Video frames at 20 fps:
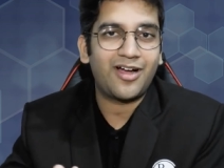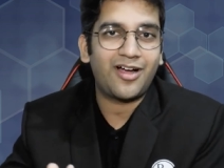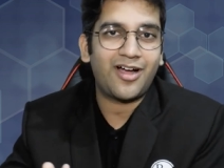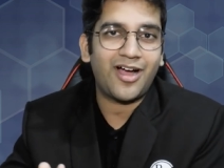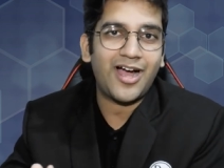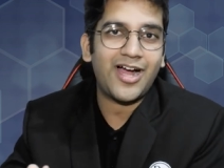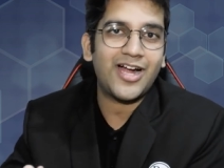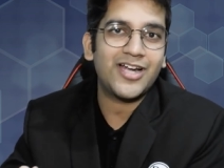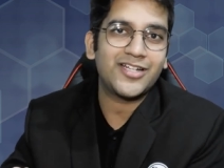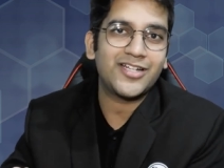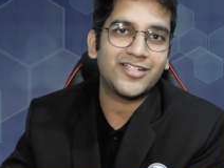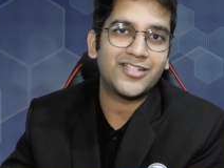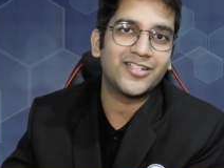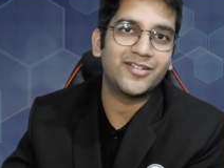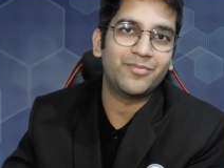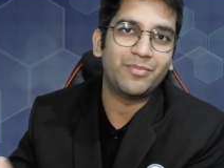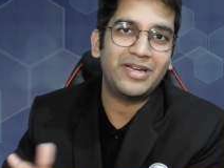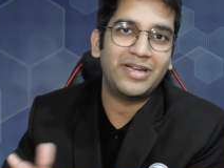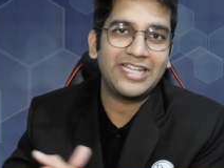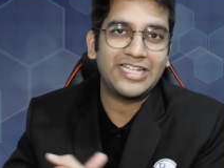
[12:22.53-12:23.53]
hard
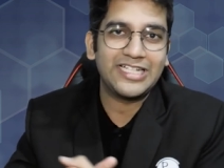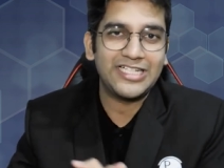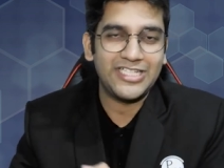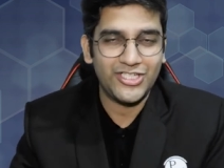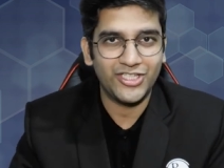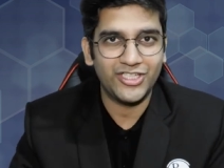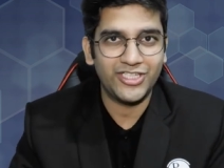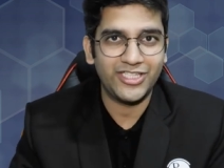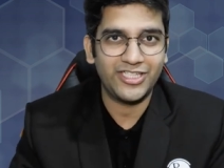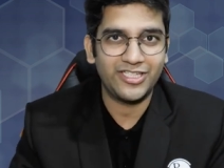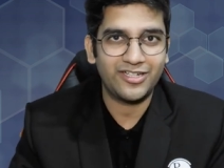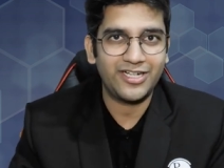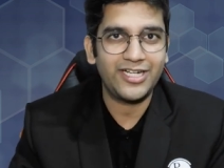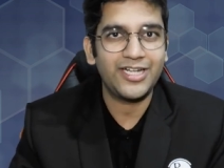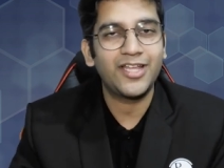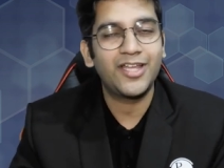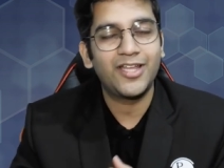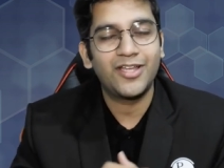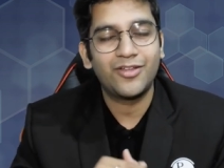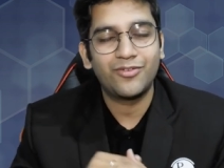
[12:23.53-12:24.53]
medical journey right
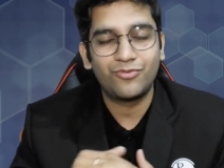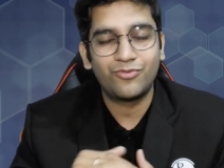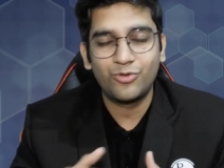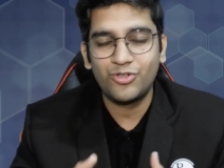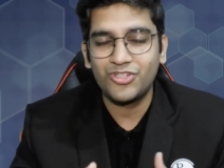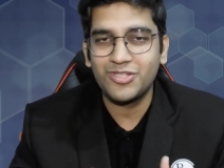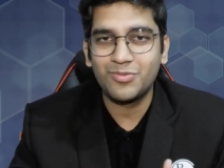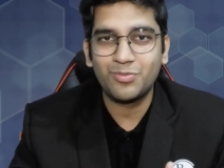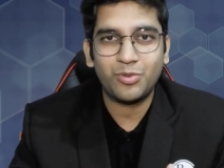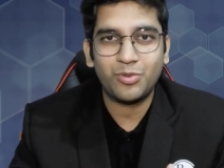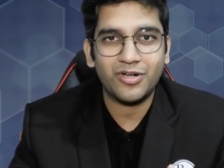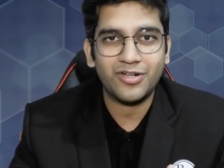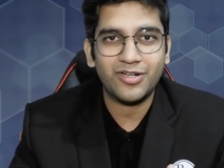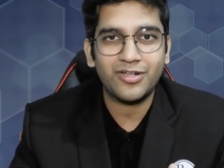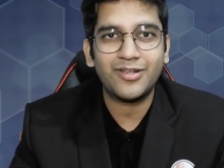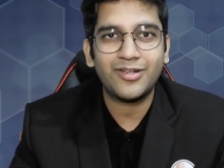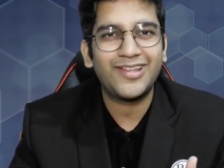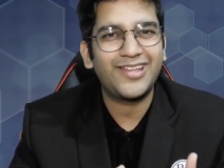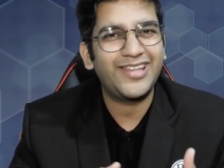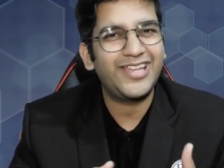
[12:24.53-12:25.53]
food is
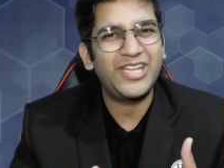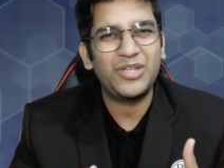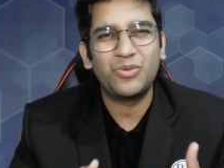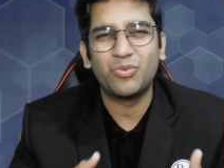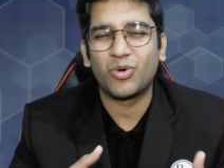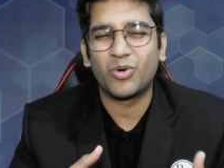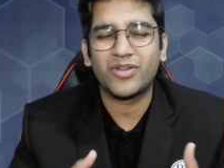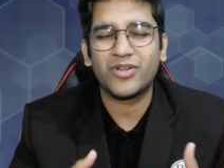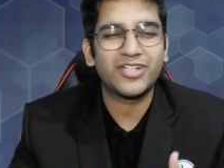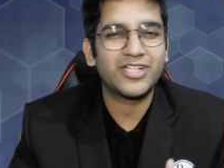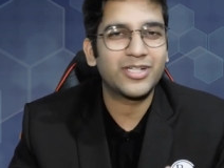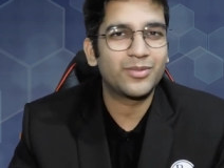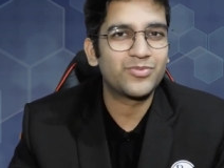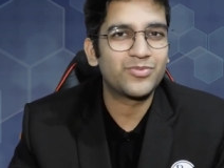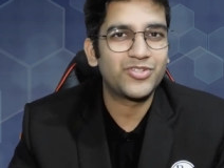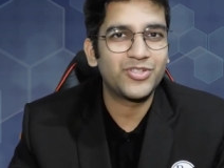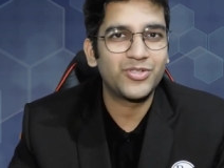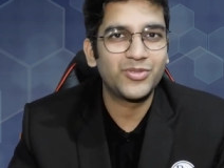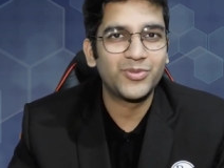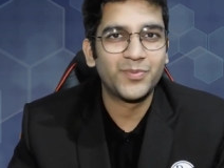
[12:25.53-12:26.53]
important eat whatever comes
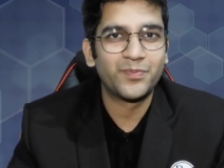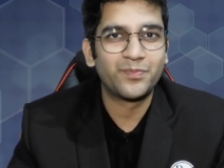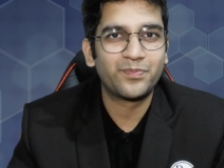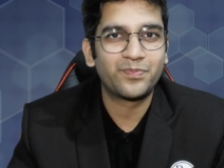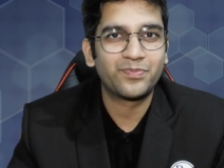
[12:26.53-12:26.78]
to you